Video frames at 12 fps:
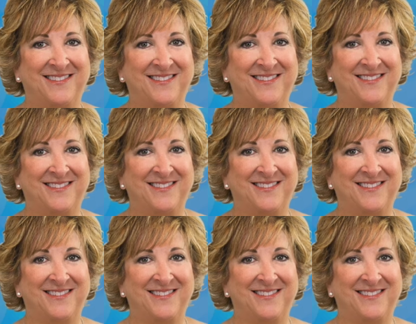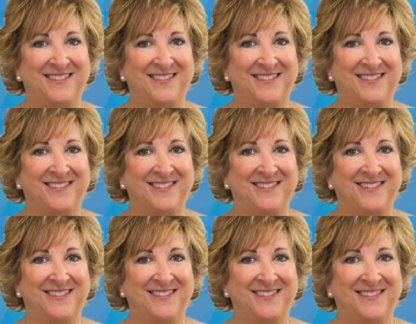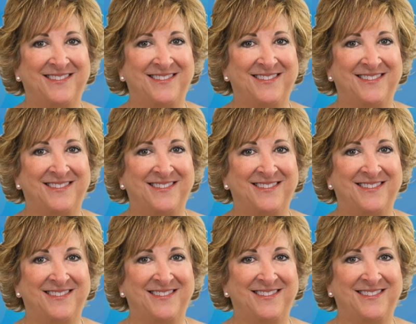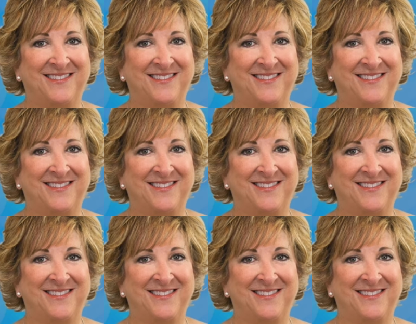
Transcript: This is a still picture; no speech is visible.